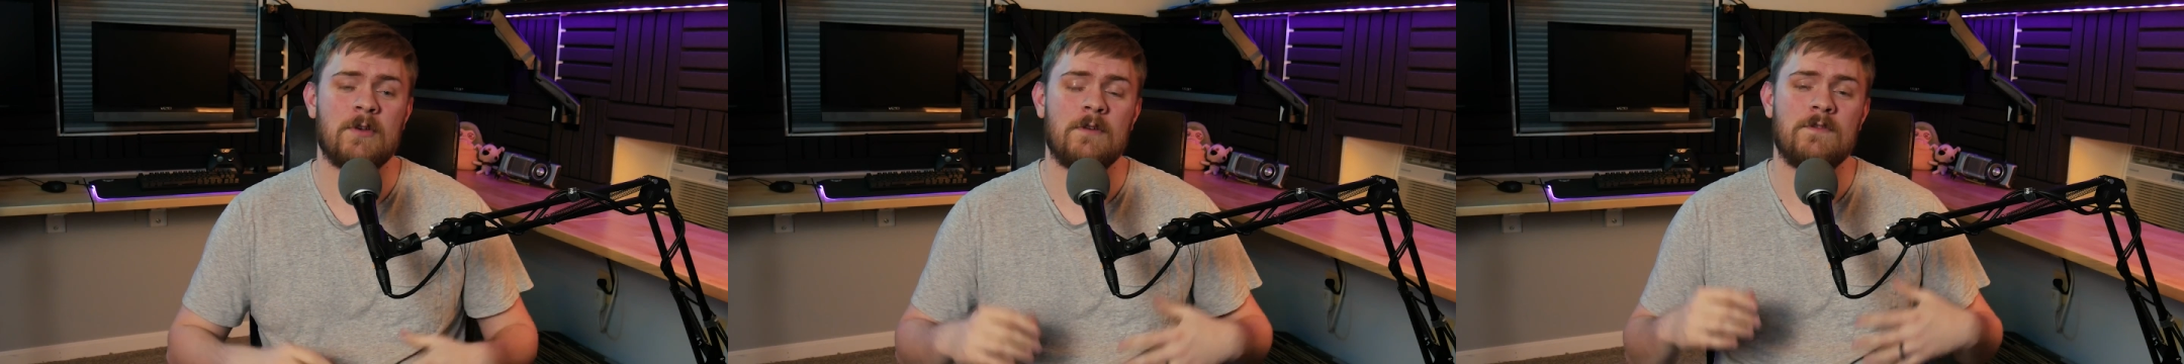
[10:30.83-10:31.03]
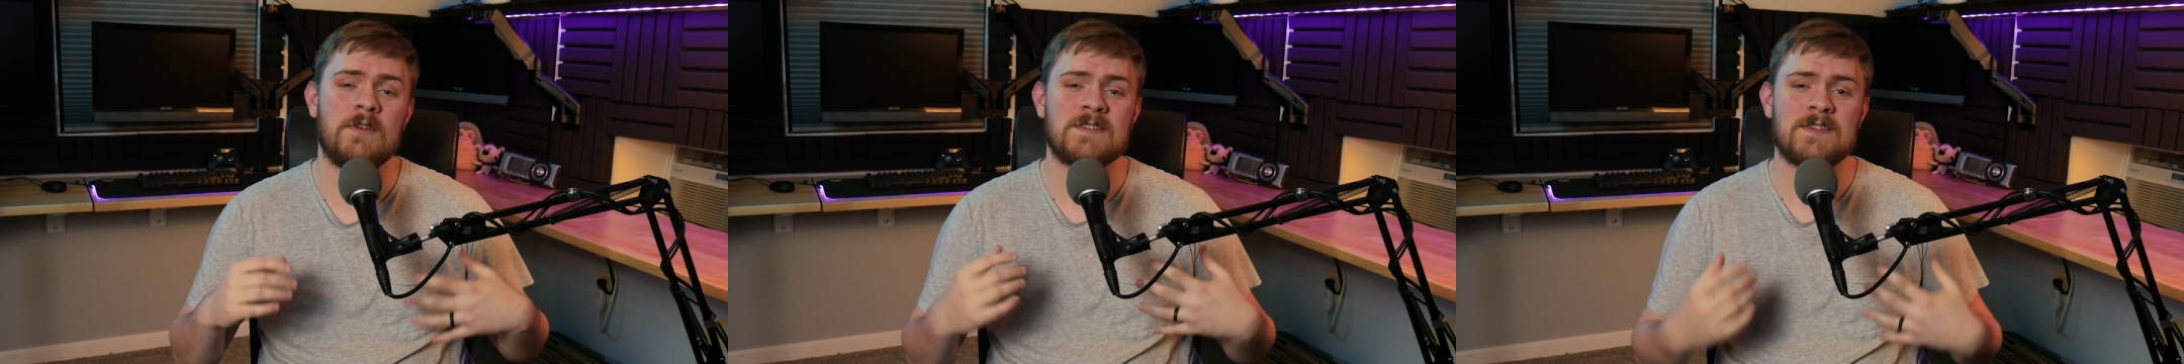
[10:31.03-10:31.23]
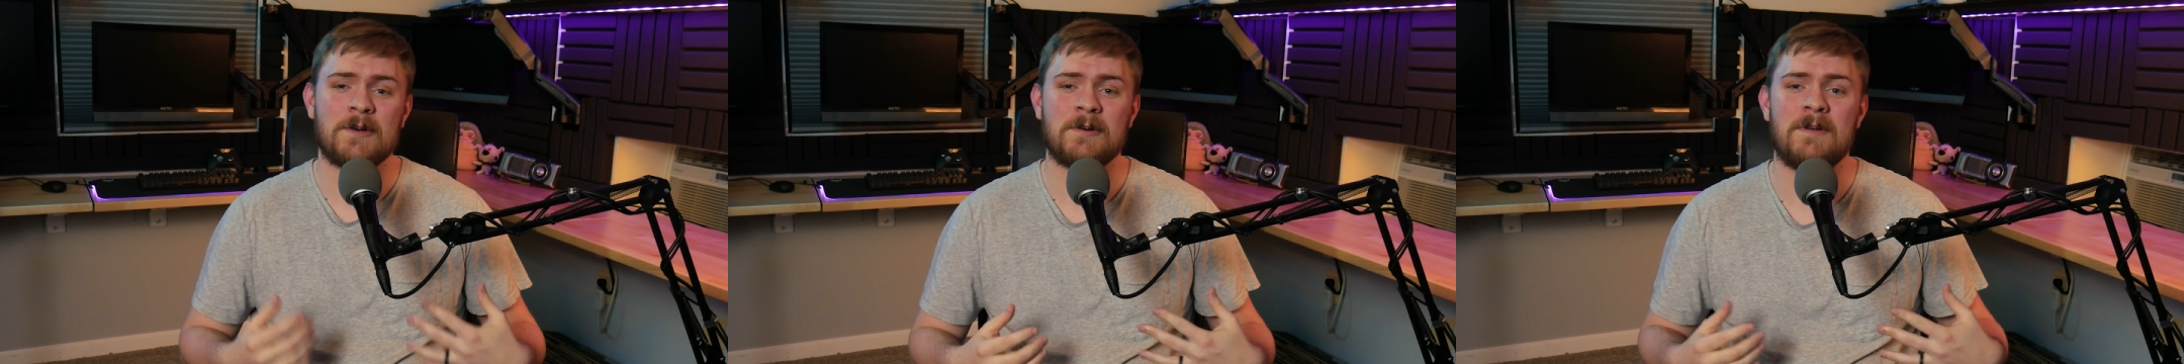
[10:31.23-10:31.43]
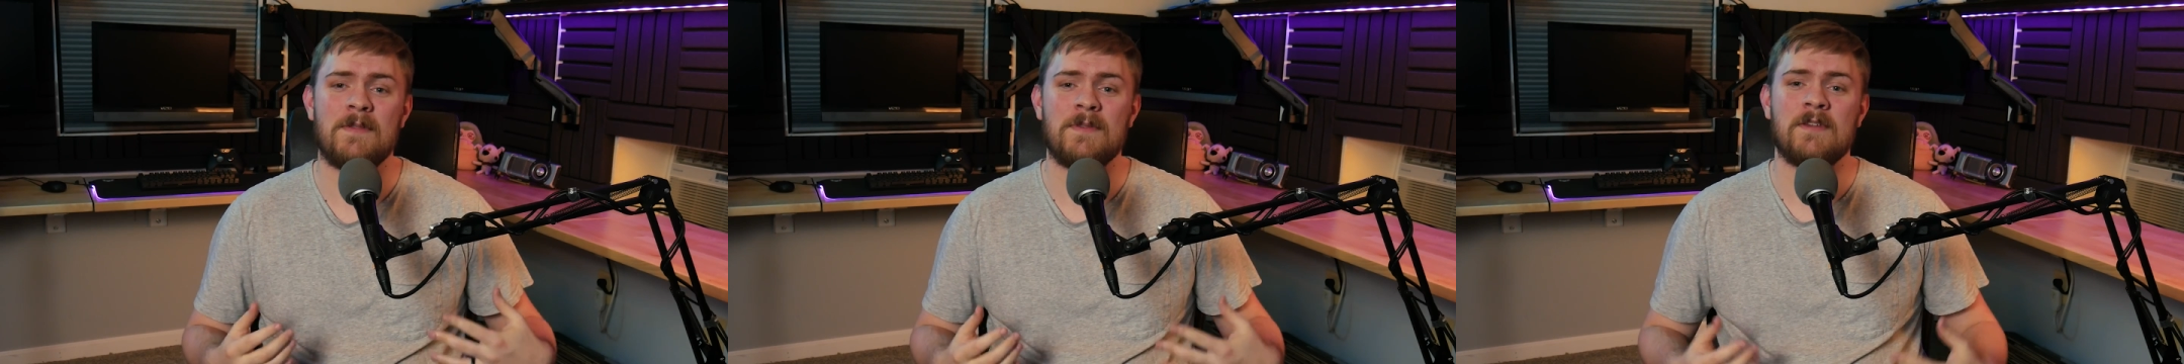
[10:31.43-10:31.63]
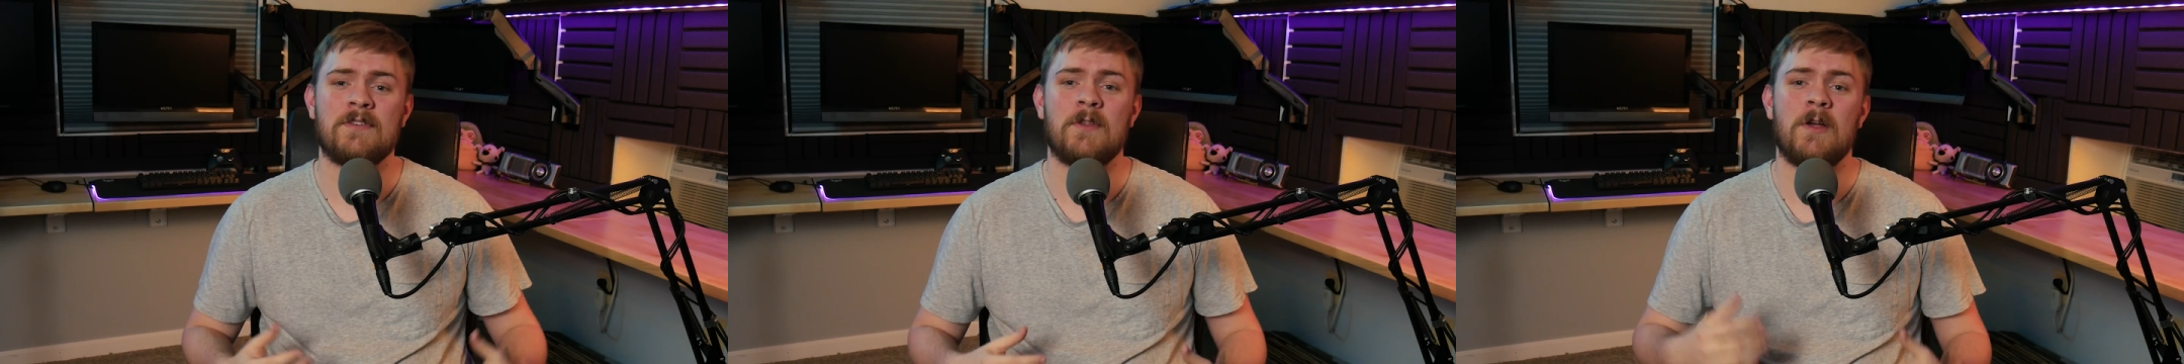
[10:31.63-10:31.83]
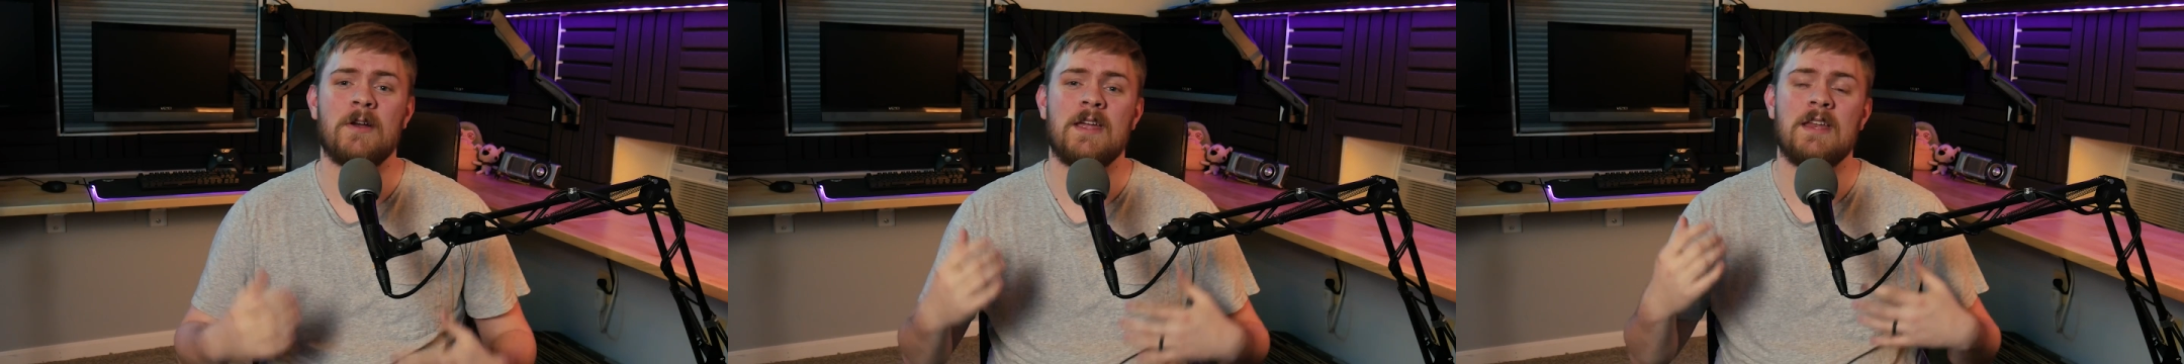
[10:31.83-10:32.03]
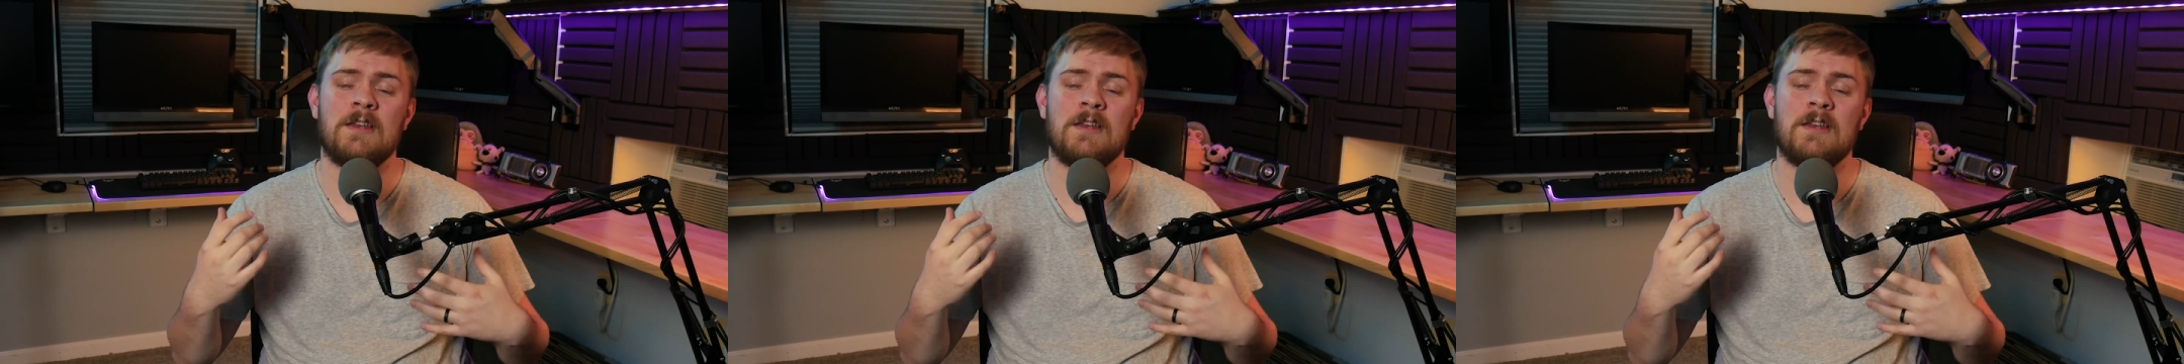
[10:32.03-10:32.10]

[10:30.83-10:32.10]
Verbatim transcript: So if you stuck around this long